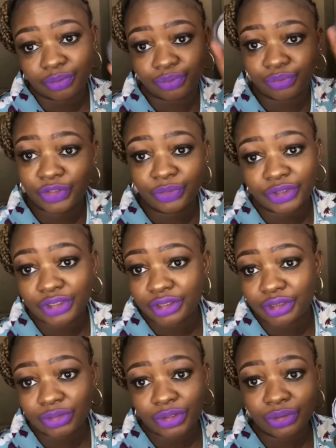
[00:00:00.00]
what's the name
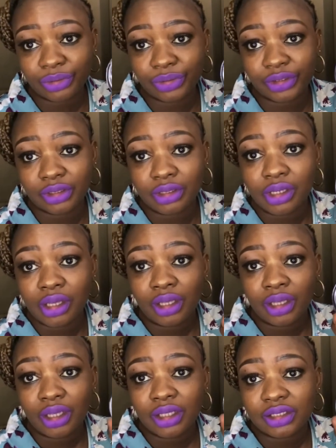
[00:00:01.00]
store
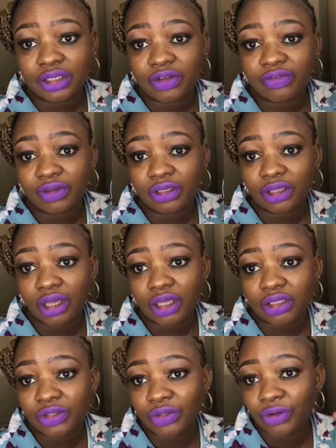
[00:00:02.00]
and stuff like that.
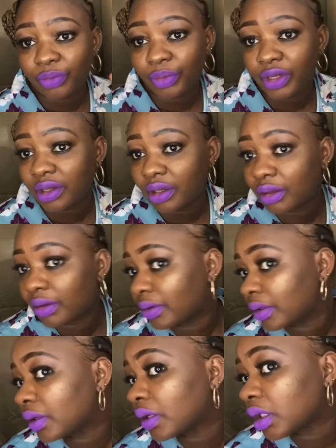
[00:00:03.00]
So, but
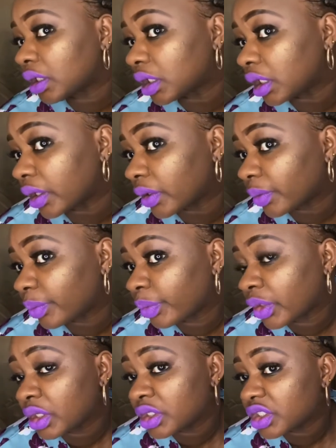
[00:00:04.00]
you know,
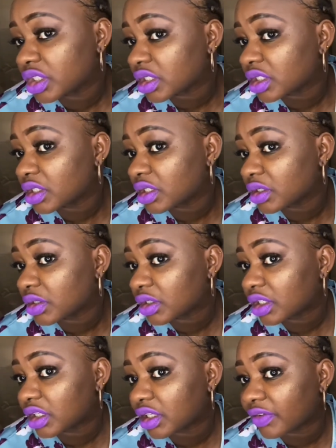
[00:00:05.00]
just to
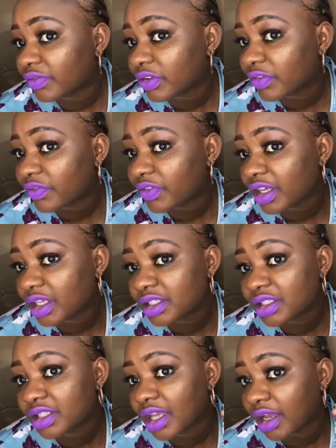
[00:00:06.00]
give your face
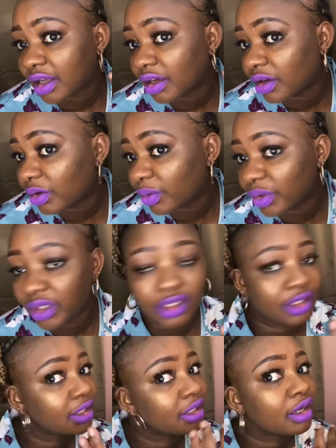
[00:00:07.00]
that glowy
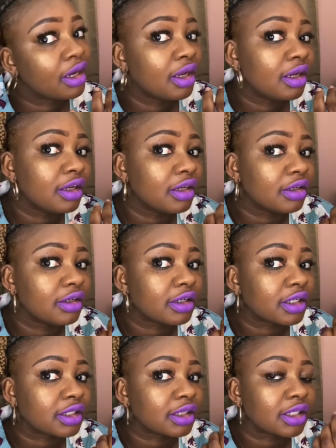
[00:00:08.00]
look
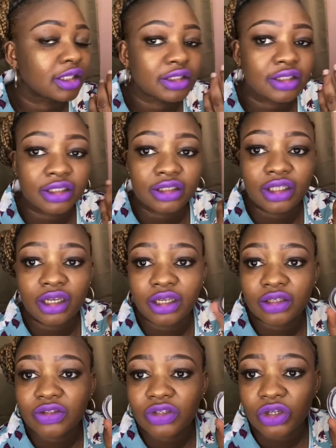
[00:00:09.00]
and things like that.
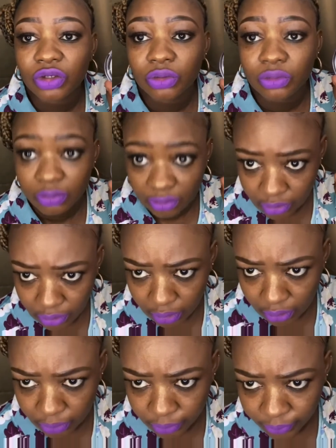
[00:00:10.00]
So yeah,
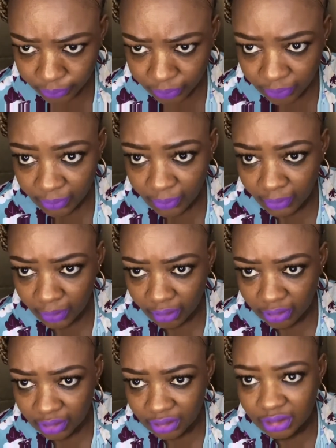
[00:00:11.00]

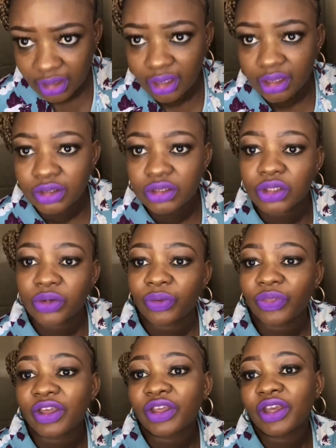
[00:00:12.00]
yes guys, so
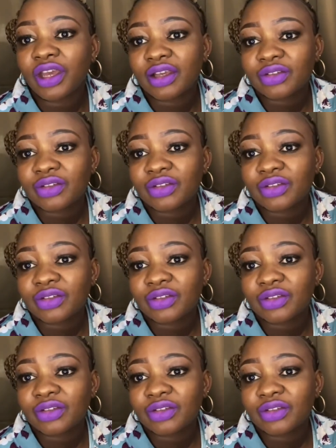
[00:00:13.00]
thank you guys for